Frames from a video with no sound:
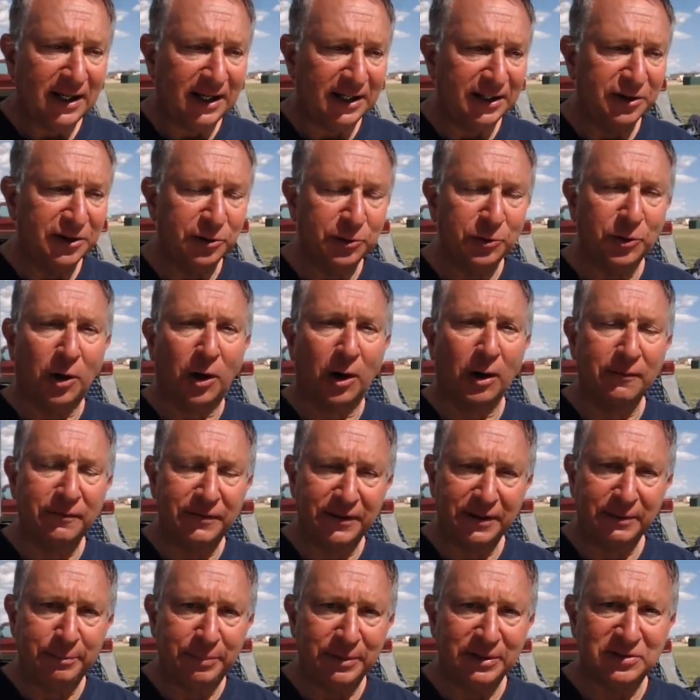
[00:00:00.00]
a new
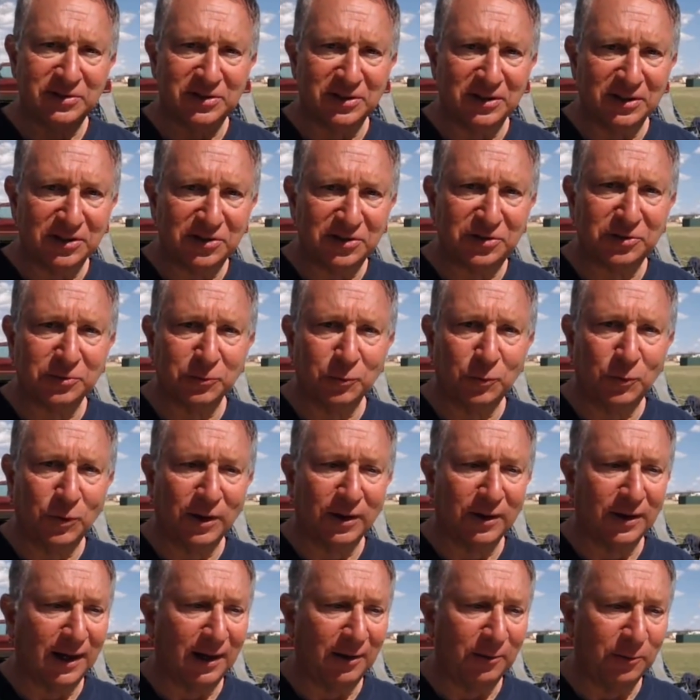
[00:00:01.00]
RV business
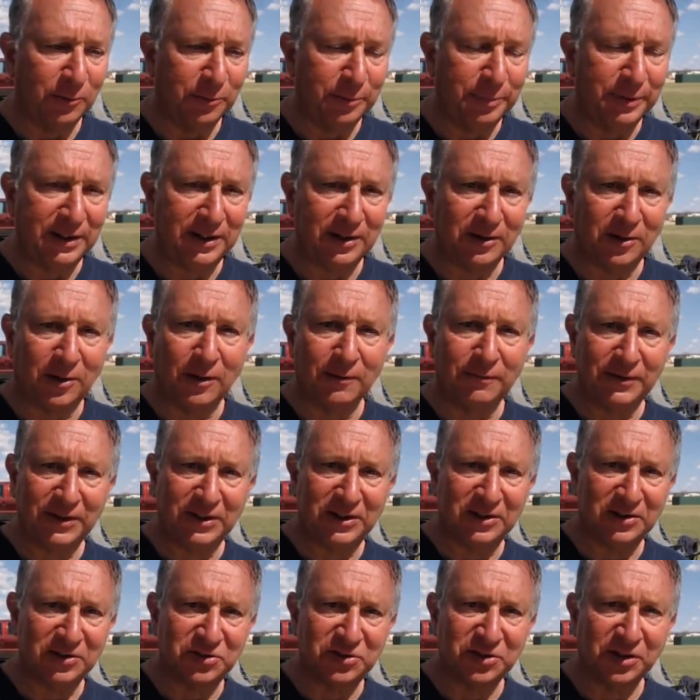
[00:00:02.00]
where I will be
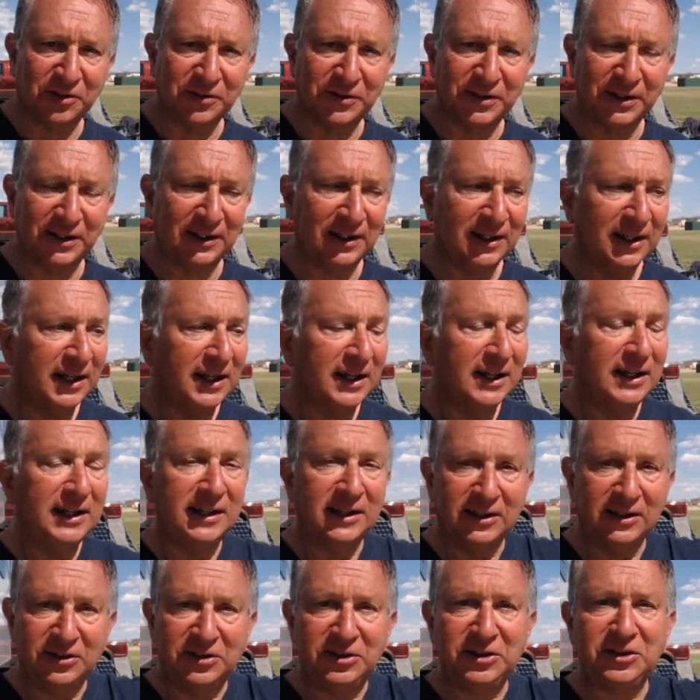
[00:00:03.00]
RV consulting
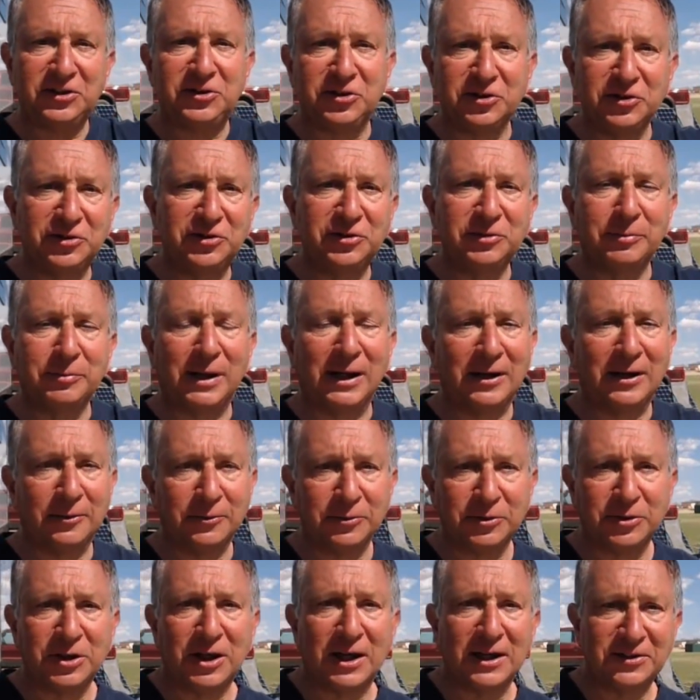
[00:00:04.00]
in addition to my
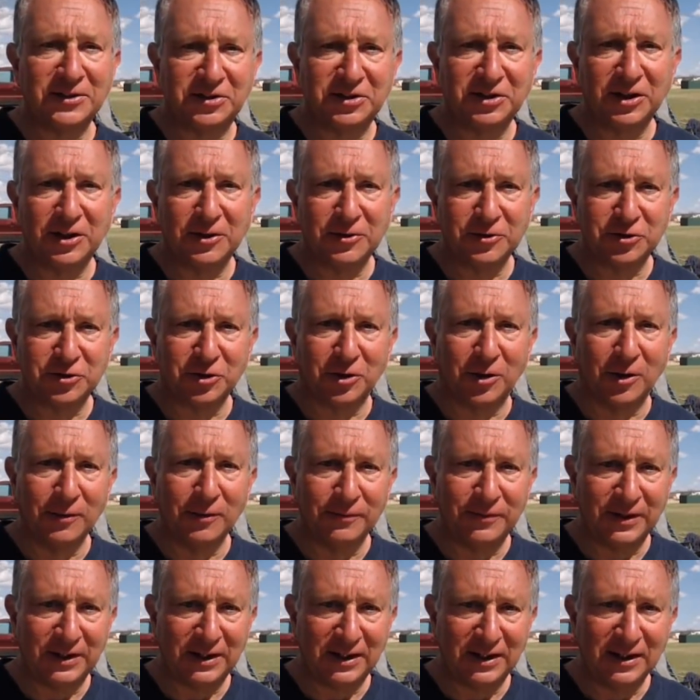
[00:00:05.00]
own concierge
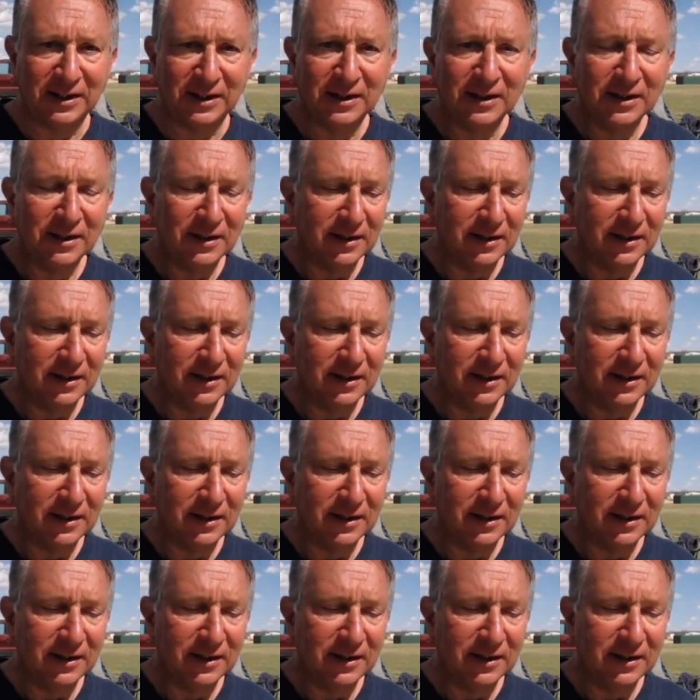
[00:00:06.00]
RV